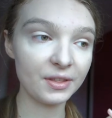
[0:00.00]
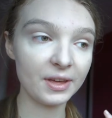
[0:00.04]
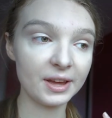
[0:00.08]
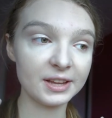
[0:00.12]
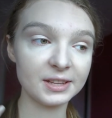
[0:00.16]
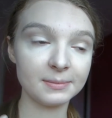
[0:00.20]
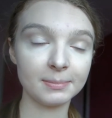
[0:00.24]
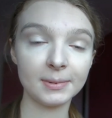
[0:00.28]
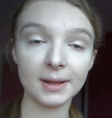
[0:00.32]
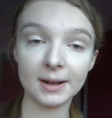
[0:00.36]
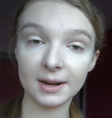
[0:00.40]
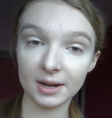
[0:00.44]
that
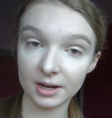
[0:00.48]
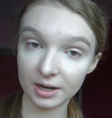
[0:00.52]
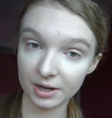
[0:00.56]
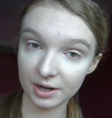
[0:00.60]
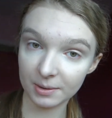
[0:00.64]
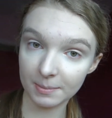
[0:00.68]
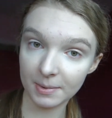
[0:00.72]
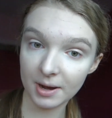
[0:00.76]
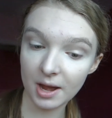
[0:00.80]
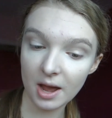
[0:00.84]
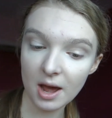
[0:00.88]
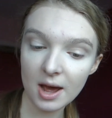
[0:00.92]
is blended
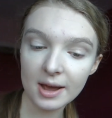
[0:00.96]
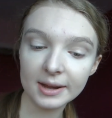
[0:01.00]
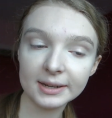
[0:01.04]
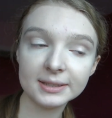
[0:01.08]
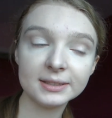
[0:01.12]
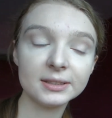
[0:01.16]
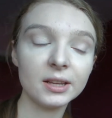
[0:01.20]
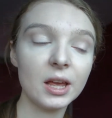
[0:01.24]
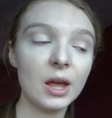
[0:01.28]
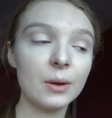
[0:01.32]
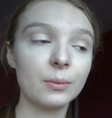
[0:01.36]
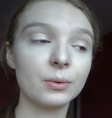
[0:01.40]
under my
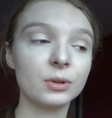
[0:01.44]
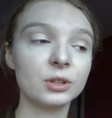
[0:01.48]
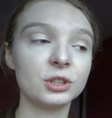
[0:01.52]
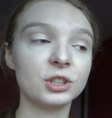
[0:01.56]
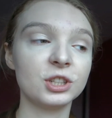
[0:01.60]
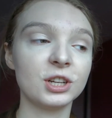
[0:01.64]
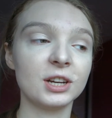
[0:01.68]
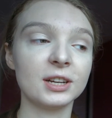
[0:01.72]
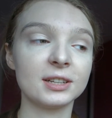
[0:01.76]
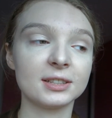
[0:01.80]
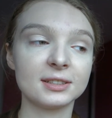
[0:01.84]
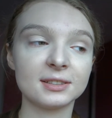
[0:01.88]
eyes, I will
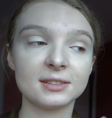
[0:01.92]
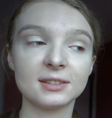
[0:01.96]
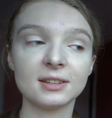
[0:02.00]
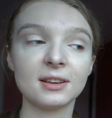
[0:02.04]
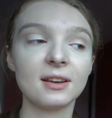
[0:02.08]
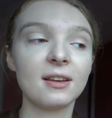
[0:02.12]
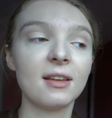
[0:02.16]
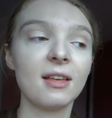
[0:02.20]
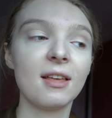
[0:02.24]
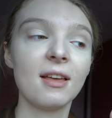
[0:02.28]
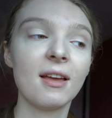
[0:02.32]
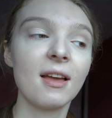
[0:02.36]
just
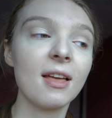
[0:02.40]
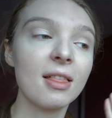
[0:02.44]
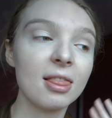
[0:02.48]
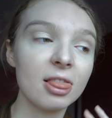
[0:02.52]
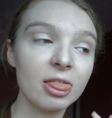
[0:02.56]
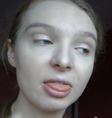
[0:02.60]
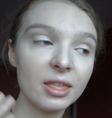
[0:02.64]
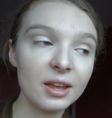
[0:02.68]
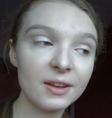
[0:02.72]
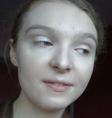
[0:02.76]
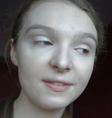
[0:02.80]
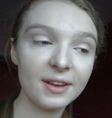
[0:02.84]

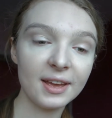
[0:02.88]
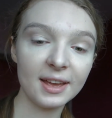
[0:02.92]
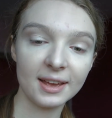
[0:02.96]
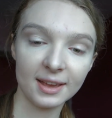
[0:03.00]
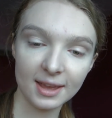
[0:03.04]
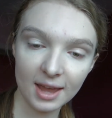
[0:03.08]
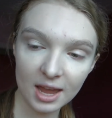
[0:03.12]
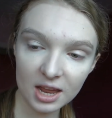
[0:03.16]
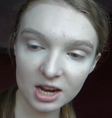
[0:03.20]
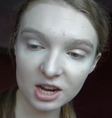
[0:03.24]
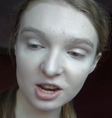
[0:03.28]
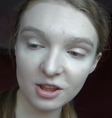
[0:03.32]
leave it
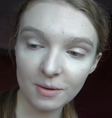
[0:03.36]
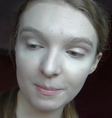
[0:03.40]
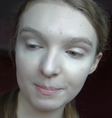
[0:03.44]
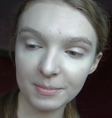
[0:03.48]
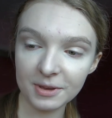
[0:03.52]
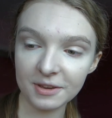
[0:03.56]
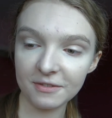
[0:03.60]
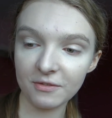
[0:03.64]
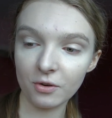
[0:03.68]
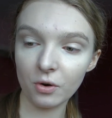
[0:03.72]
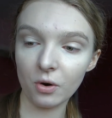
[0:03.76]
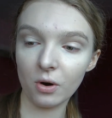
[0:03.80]
again
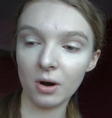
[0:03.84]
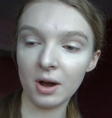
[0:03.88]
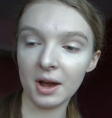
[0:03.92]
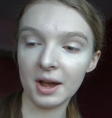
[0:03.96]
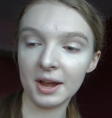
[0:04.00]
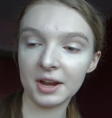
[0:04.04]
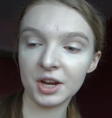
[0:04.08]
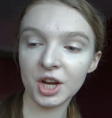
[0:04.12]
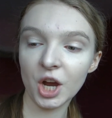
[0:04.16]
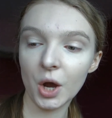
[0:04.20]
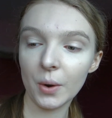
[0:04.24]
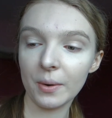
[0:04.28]
before
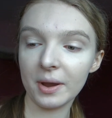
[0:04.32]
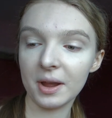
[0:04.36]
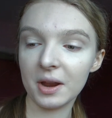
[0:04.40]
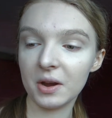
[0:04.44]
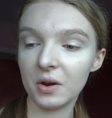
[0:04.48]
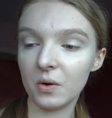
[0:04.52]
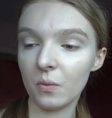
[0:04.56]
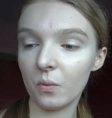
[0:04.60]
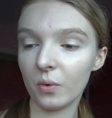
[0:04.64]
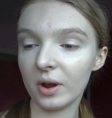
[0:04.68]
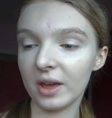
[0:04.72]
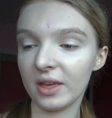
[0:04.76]
I go in
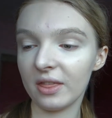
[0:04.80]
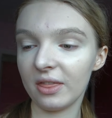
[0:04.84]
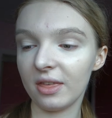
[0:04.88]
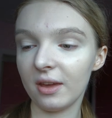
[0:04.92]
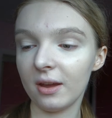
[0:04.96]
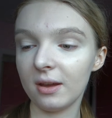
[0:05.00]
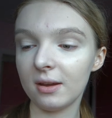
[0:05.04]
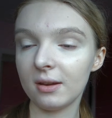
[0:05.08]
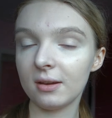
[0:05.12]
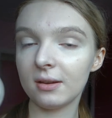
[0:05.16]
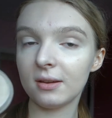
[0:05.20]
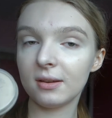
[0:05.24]
with
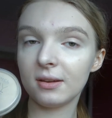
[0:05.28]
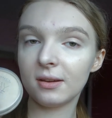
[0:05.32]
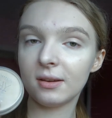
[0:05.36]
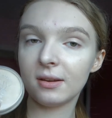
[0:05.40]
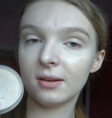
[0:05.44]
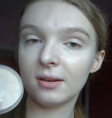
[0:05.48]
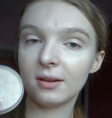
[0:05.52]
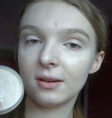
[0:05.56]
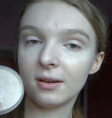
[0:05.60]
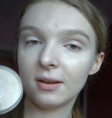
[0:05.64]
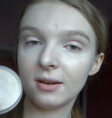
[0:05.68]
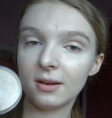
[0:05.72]

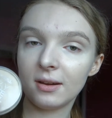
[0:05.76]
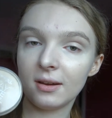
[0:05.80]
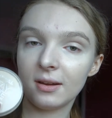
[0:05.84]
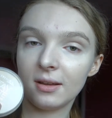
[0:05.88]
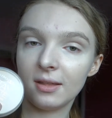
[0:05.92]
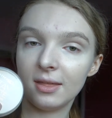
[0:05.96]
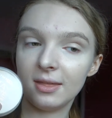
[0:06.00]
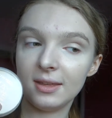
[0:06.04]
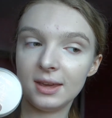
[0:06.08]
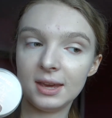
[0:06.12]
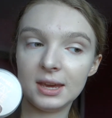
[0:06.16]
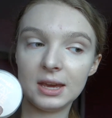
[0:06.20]

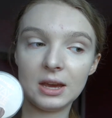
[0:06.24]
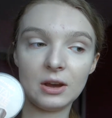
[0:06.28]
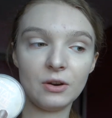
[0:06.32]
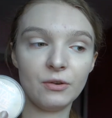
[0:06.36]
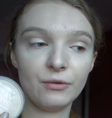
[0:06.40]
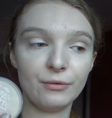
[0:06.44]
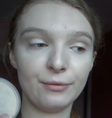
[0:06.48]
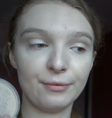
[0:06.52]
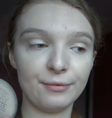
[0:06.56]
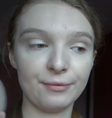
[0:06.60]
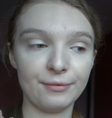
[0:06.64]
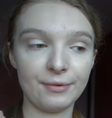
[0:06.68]
the
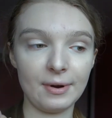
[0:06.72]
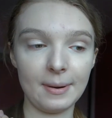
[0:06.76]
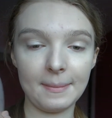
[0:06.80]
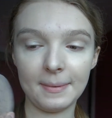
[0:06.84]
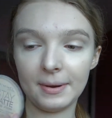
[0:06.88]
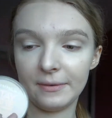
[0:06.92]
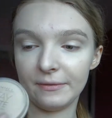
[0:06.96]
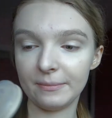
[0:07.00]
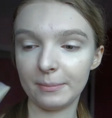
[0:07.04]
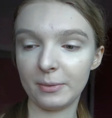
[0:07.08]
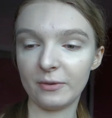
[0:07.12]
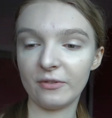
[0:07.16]

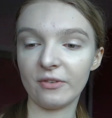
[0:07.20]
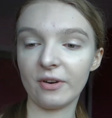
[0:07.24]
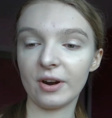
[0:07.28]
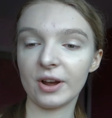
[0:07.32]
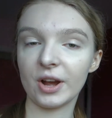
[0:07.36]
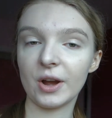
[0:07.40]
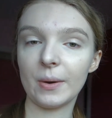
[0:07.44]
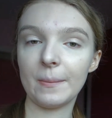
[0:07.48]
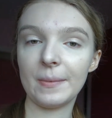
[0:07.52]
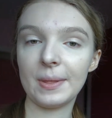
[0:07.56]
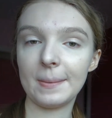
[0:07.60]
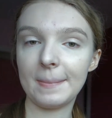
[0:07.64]

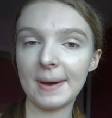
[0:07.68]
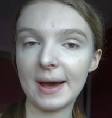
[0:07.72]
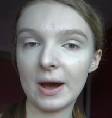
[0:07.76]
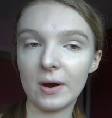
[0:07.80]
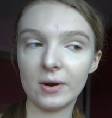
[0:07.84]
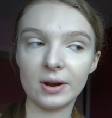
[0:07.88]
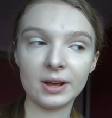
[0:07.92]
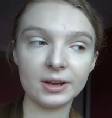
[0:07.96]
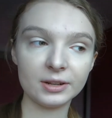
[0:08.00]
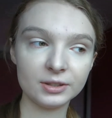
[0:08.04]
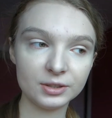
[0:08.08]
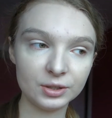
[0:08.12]

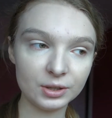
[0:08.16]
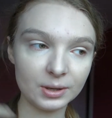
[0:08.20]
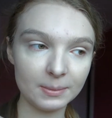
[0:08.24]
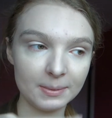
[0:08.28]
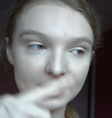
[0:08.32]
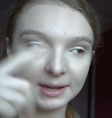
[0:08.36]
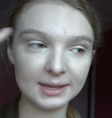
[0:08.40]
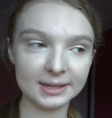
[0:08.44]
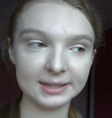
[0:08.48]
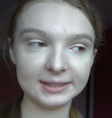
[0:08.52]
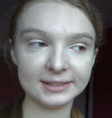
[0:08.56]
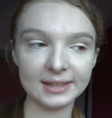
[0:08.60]
powder to
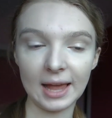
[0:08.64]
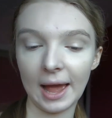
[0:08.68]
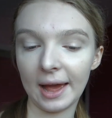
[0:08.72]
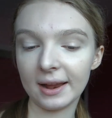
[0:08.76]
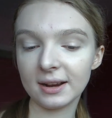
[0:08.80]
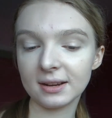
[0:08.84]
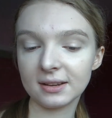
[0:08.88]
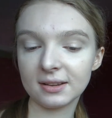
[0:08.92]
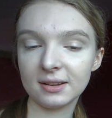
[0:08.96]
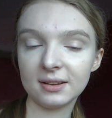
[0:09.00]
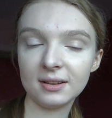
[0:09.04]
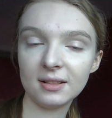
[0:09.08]
completely set
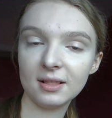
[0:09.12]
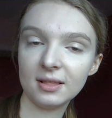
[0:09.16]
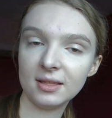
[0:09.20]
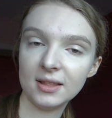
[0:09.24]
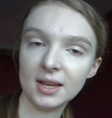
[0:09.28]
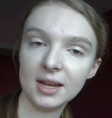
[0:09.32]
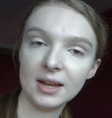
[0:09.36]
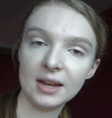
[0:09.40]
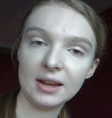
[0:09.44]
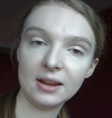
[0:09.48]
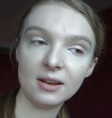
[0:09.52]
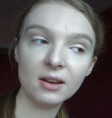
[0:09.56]

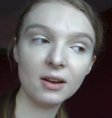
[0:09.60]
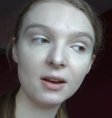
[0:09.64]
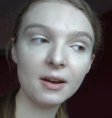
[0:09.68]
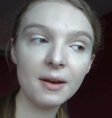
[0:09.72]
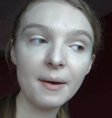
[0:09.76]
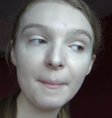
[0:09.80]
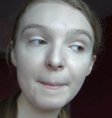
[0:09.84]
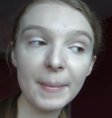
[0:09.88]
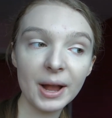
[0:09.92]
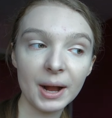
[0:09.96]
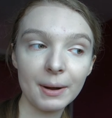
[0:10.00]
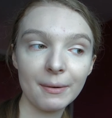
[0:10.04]
the
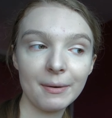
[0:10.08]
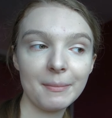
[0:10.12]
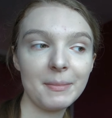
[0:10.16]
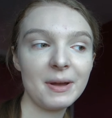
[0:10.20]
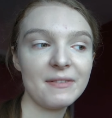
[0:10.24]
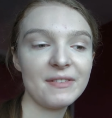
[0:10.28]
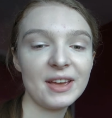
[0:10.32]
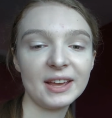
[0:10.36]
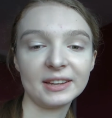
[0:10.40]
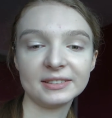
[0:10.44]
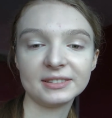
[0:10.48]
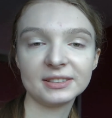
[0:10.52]
makeup on my
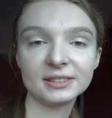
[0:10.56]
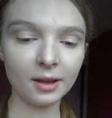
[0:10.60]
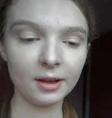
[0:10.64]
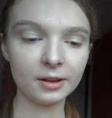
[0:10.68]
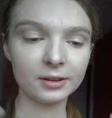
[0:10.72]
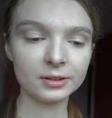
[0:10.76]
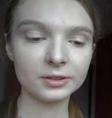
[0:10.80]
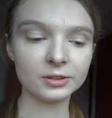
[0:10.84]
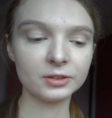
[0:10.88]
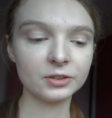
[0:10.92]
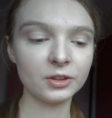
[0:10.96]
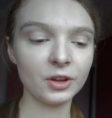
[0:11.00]
face.
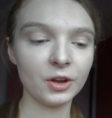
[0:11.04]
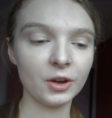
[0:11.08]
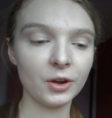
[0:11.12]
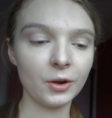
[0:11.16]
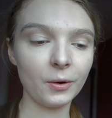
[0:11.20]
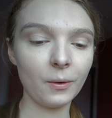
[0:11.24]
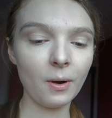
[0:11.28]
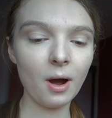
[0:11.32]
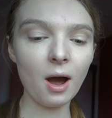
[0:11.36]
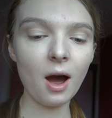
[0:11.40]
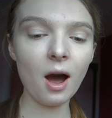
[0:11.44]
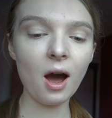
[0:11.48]

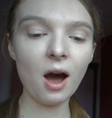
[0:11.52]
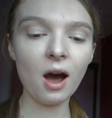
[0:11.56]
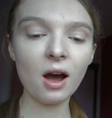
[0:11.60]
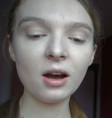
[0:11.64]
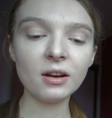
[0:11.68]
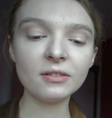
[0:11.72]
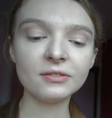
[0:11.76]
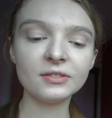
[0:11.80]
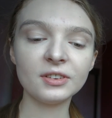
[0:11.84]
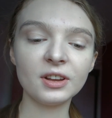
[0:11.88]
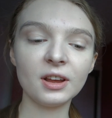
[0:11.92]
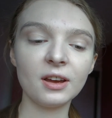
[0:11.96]
So
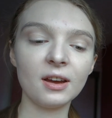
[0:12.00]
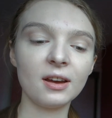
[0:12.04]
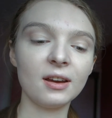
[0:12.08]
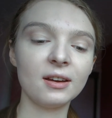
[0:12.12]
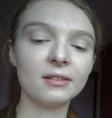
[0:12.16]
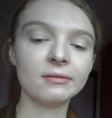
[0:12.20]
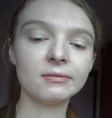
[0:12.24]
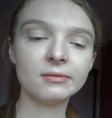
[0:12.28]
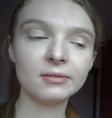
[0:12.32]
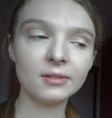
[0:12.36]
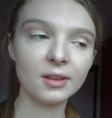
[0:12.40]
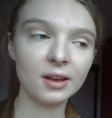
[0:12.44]
after
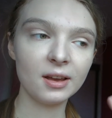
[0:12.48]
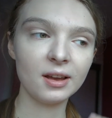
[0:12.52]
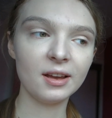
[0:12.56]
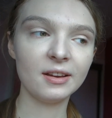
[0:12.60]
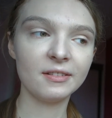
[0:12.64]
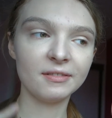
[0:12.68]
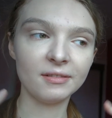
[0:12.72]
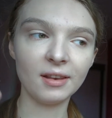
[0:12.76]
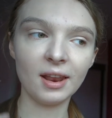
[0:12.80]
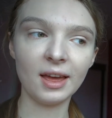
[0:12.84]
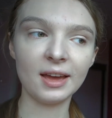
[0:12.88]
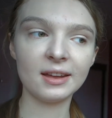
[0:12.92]

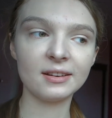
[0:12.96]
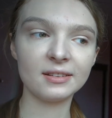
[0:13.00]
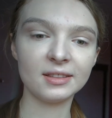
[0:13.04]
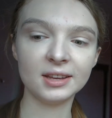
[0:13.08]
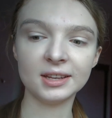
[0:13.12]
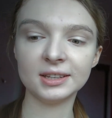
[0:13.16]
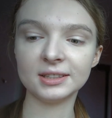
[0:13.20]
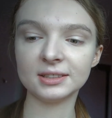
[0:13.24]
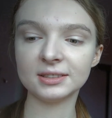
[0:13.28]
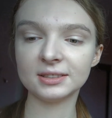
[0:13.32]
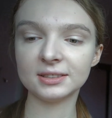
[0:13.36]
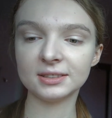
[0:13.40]
I've let
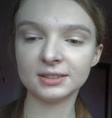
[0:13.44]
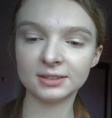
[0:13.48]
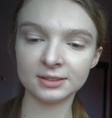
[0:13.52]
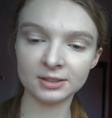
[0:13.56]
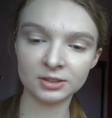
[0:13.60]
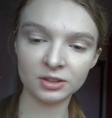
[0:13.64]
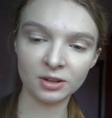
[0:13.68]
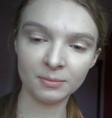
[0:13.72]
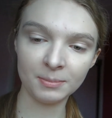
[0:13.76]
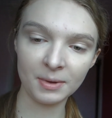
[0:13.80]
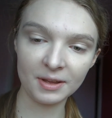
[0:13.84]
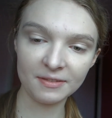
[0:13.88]
this
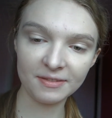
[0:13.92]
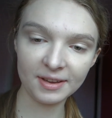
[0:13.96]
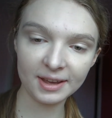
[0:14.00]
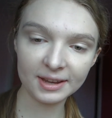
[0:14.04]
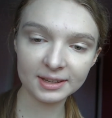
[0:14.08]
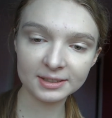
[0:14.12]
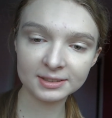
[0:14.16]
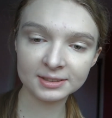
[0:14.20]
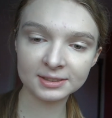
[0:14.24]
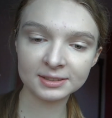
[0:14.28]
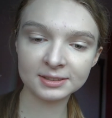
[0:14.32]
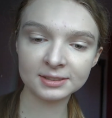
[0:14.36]
sit on my
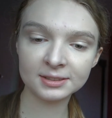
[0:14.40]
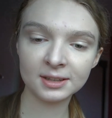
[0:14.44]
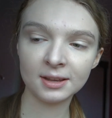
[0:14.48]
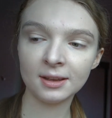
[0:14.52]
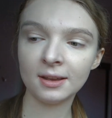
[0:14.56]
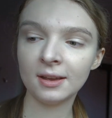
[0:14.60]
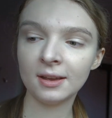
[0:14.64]
face,